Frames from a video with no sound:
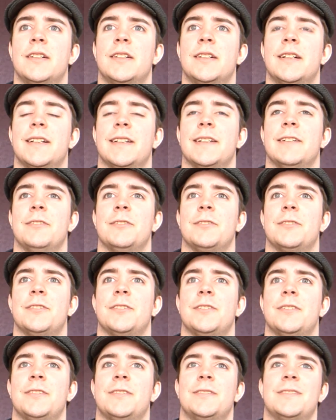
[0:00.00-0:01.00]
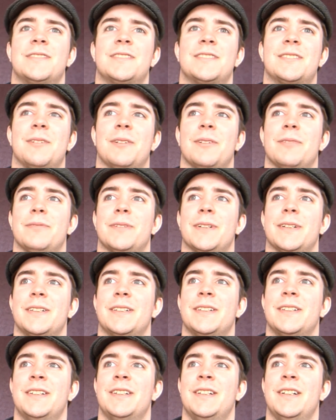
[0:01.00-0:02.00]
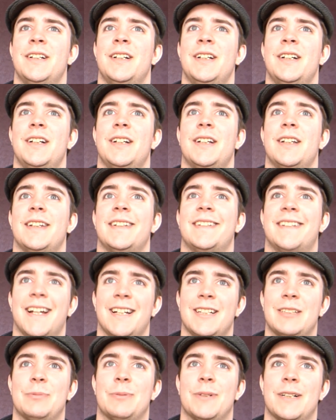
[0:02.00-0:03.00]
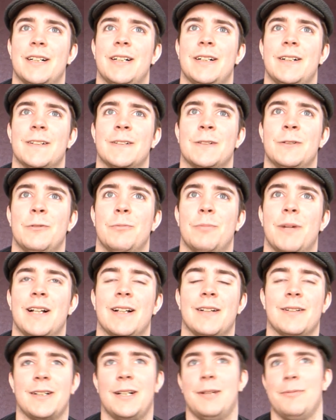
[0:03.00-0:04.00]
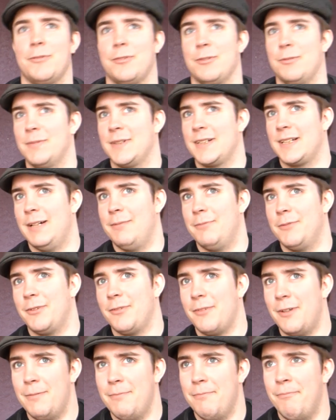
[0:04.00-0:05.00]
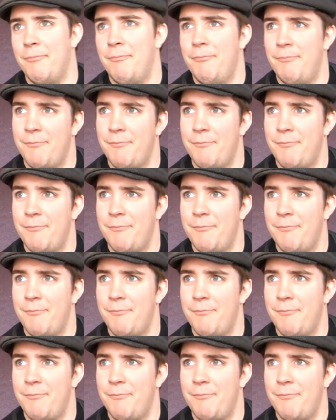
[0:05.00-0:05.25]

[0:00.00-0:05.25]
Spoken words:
Yeah, that was quite fun. That's where Harkore Blellow comes from. It comes from